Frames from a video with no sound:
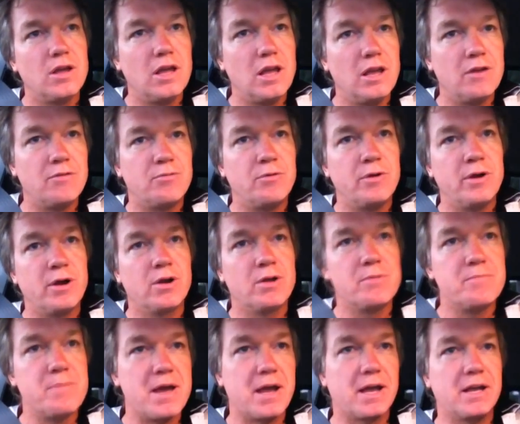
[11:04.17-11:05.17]
if we are to
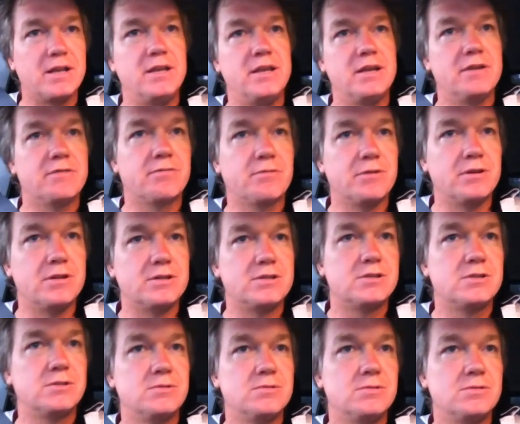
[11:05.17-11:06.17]
make a difference,